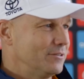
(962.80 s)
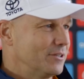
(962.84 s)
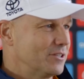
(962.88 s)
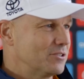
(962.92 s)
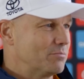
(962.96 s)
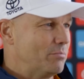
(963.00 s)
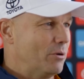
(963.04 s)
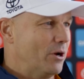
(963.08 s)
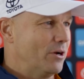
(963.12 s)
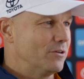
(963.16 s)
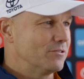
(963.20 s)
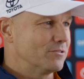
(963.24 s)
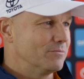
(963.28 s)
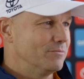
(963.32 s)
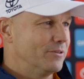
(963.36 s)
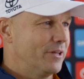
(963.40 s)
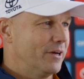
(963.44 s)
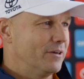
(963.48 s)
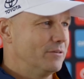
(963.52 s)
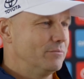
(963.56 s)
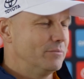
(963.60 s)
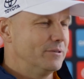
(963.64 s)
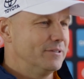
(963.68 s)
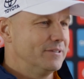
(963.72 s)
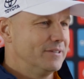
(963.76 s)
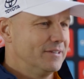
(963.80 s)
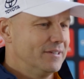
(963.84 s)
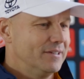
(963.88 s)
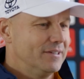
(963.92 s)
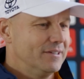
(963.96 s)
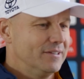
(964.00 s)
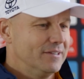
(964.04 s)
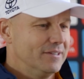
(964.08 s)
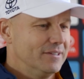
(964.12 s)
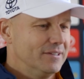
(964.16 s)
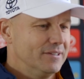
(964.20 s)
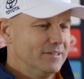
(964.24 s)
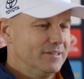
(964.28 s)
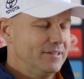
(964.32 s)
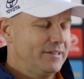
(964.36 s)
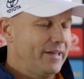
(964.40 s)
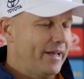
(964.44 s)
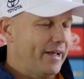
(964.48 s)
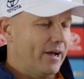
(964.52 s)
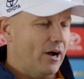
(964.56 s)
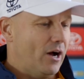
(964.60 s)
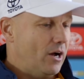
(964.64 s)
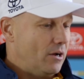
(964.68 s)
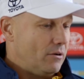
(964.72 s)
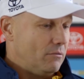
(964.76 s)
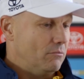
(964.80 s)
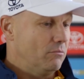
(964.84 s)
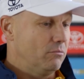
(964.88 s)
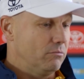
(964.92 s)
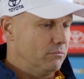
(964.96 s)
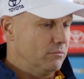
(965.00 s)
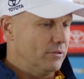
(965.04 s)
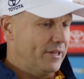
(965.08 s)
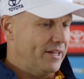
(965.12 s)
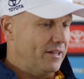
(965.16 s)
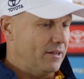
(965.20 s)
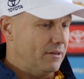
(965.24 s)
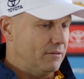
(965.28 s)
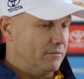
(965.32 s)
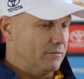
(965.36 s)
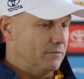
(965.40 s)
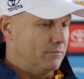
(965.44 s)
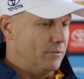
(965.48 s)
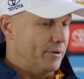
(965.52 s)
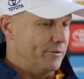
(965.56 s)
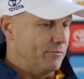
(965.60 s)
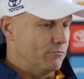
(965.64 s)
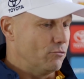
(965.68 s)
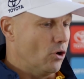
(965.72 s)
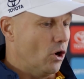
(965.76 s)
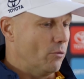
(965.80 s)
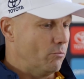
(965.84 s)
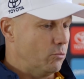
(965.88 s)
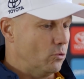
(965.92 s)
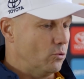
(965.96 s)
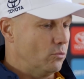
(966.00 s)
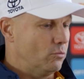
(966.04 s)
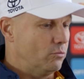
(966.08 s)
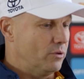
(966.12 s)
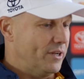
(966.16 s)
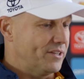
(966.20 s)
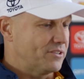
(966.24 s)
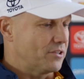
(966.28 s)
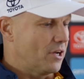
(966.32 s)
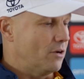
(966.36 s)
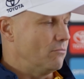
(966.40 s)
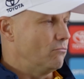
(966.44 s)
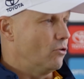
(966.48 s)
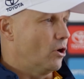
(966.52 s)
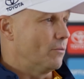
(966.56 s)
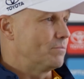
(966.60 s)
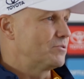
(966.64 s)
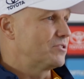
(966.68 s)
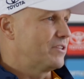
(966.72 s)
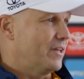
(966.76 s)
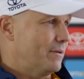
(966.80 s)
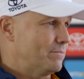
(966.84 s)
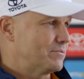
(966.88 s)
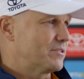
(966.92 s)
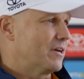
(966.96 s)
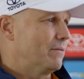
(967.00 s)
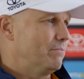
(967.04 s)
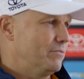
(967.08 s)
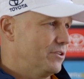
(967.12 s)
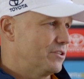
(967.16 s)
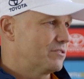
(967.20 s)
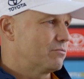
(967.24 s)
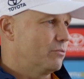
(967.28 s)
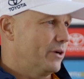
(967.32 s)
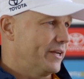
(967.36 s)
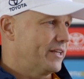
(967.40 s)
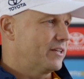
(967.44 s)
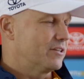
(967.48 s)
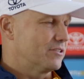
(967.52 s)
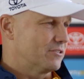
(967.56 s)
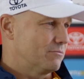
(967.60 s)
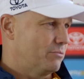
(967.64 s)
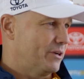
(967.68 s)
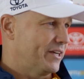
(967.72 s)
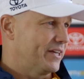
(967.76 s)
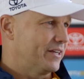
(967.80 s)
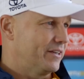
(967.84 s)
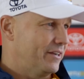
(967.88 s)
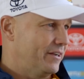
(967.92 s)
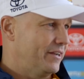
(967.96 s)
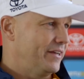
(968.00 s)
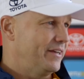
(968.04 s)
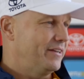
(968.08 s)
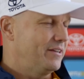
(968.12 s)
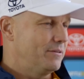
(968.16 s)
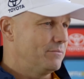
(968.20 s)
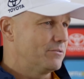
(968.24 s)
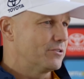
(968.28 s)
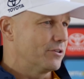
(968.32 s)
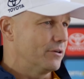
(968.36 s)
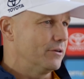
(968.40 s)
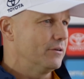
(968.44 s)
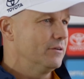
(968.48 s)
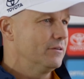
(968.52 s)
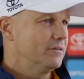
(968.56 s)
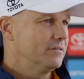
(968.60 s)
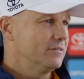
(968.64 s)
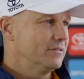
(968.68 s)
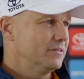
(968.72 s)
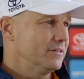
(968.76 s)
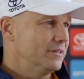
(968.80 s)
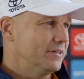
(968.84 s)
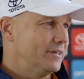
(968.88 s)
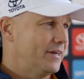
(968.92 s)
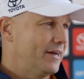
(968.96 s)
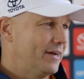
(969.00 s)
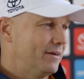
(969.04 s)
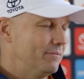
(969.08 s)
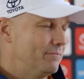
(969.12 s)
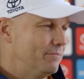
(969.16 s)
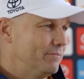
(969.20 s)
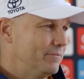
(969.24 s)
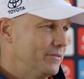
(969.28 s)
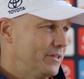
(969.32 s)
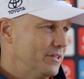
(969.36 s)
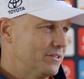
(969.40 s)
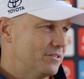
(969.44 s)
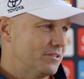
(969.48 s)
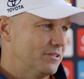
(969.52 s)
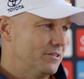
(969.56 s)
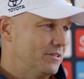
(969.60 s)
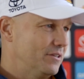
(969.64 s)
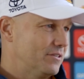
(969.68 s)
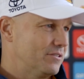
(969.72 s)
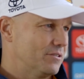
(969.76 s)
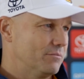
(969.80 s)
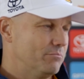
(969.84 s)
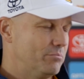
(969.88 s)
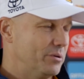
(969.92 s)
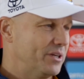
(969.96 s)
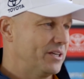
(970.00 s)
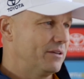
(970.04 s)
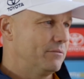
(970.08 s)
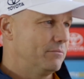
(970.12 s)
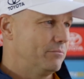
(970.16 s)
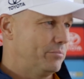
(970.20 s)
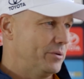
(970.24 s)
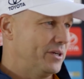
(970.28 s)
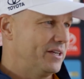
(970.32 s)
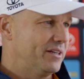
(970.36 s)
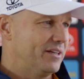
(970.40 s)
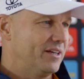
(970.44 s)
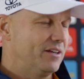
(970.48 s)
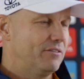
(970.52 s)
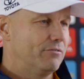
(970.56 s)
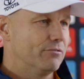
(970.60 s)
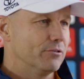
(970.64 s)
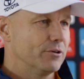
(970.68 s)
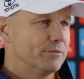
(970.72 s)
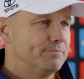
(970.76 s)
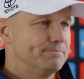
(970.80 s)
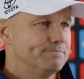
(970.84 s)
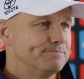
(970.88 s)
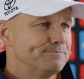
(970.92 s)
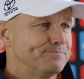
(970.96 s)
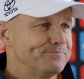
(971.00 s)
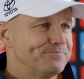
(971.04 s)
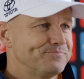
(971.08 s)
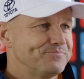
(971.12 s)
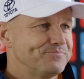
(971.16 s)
to expose him, though. But yeah, let's hope Rob steps up this week, because we're going to need him to. It's a big gig for him.